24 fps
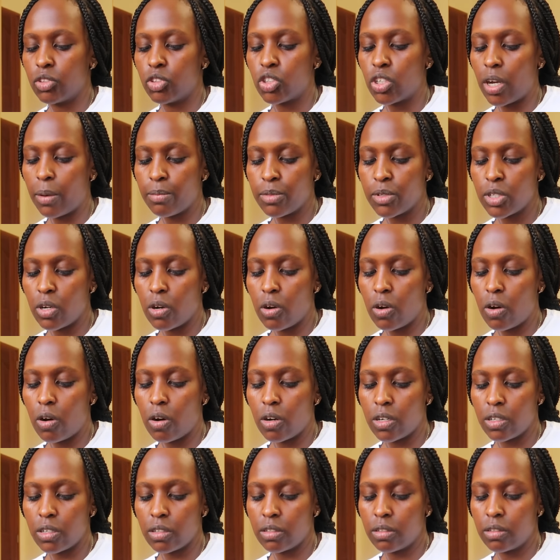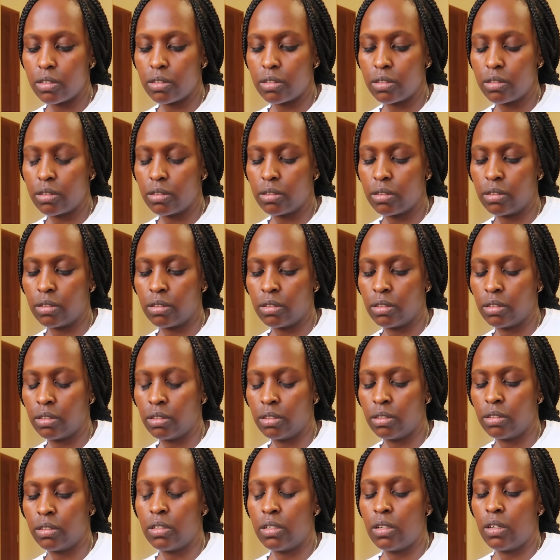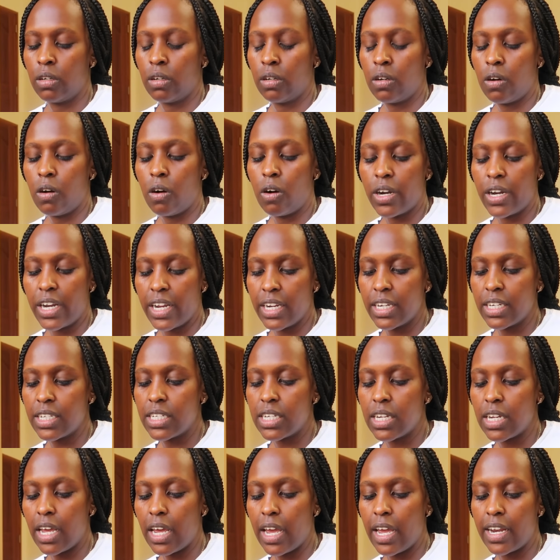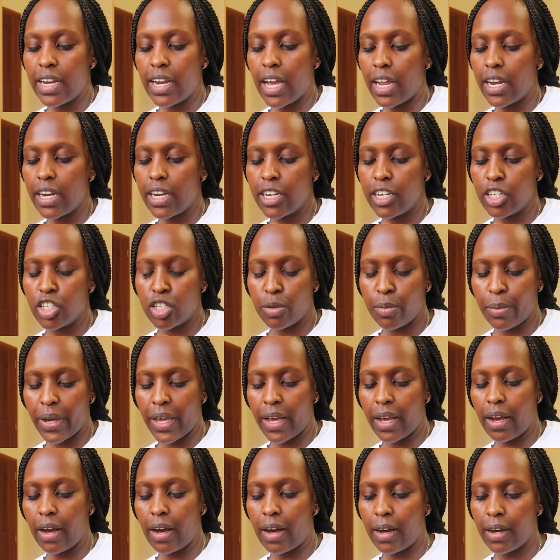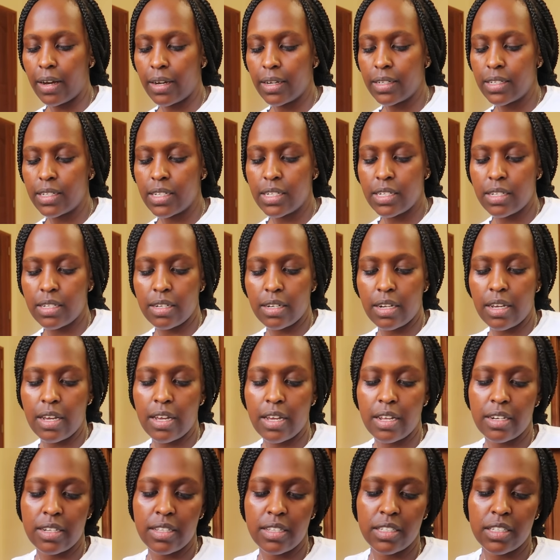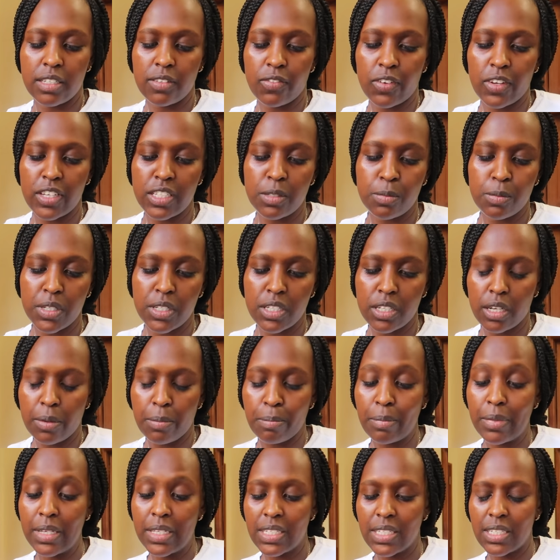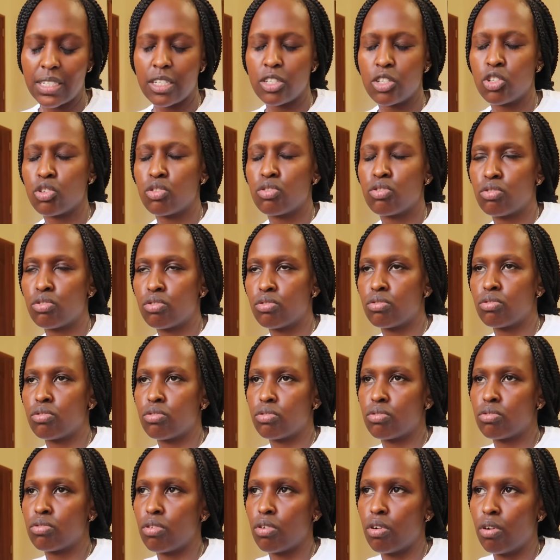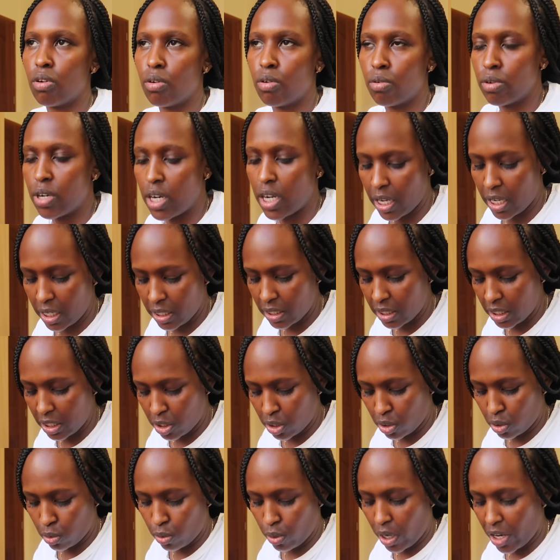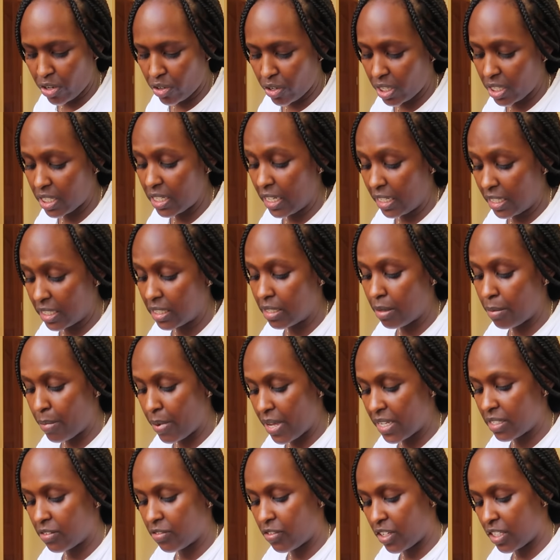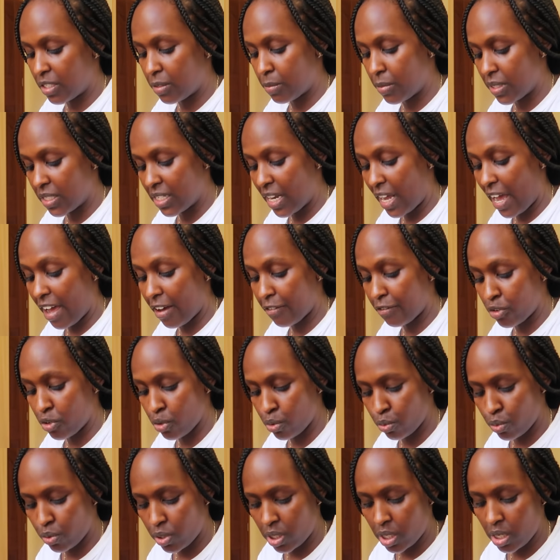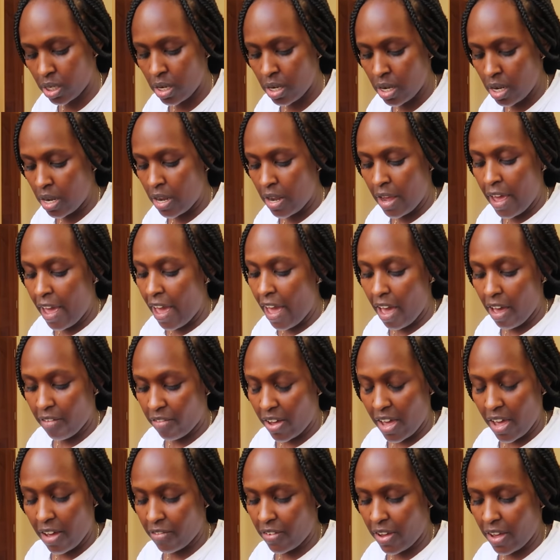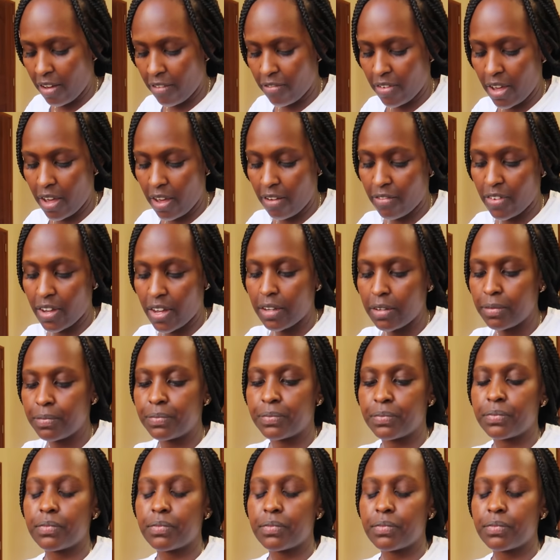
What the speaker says: jumped on it and added it to my cart. And this face mist is so nice. It's so hydrating. It's the best face mist I have used ever.